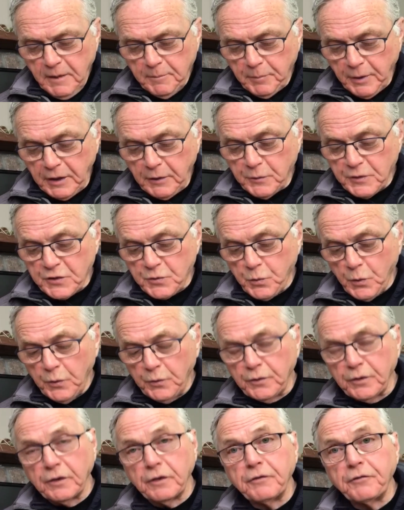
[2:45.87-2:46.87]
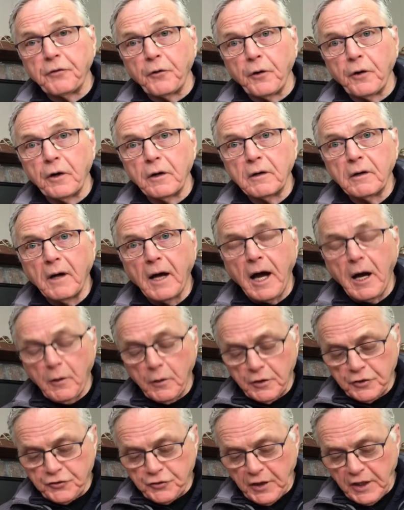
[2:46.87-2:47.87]
But he was wounded for
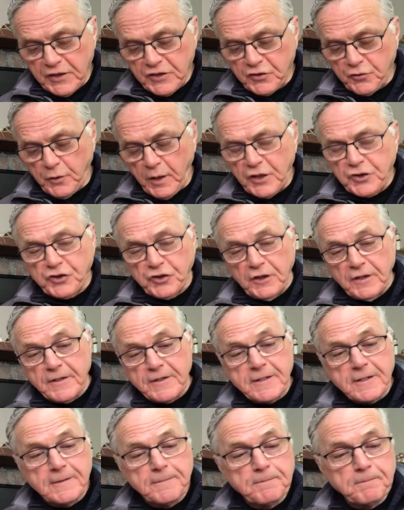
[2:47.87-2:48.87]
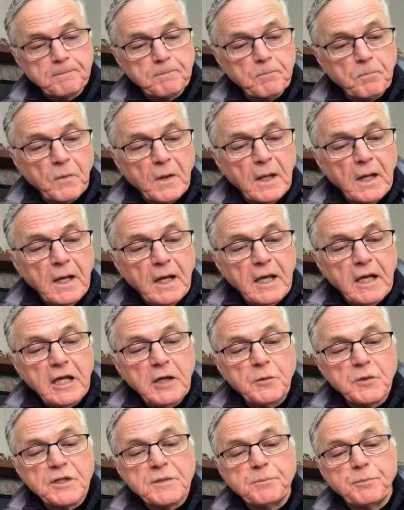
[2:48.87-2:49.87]
our transgressions,
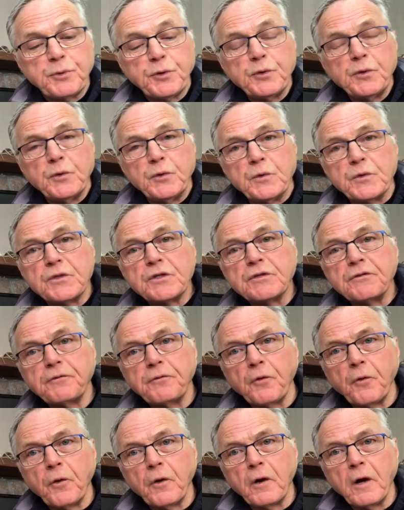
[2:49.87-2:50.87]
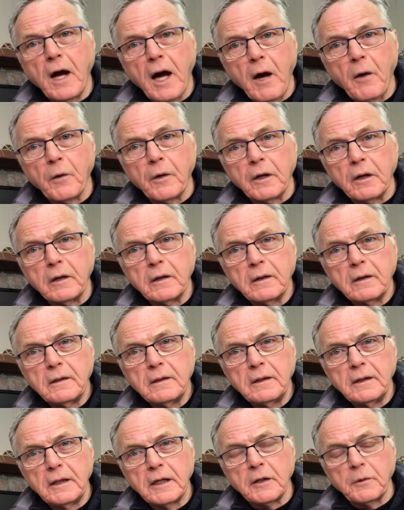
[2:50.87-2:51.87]
he was bruised for our
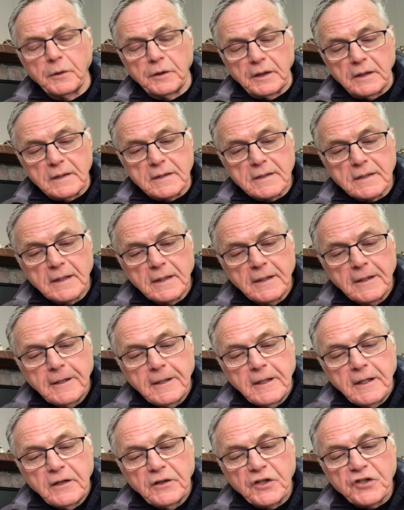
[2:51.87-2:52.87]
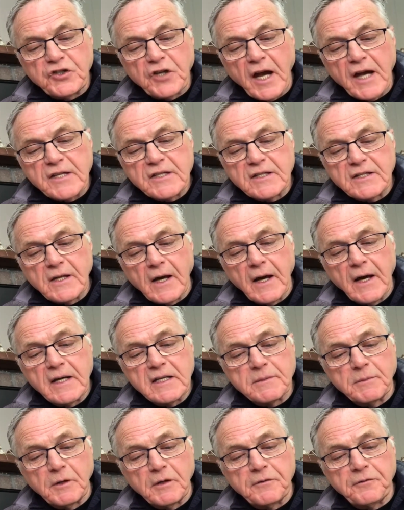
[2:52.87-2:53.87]
iniquities. The
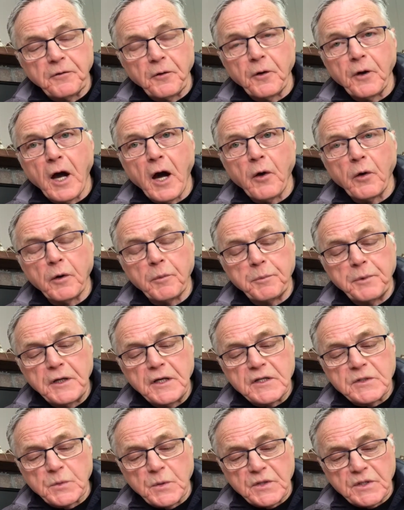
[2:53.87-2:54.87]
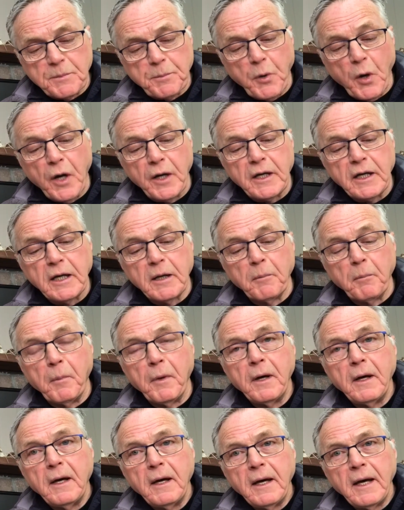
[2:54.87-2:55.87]
chastisement for our peace was upon
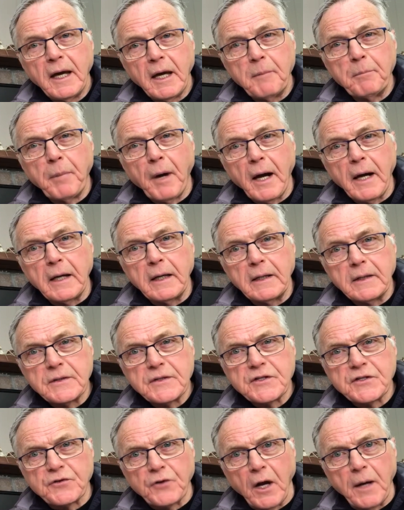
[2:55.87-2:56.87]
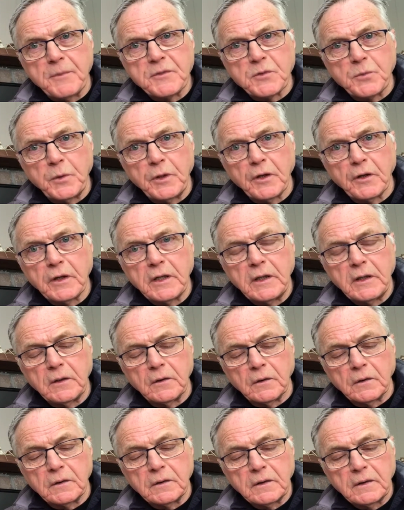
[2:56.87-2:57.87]
him, and by his stripes we are
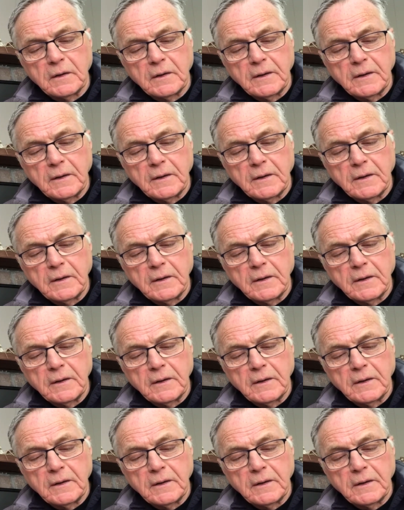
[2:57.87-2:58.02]
healed.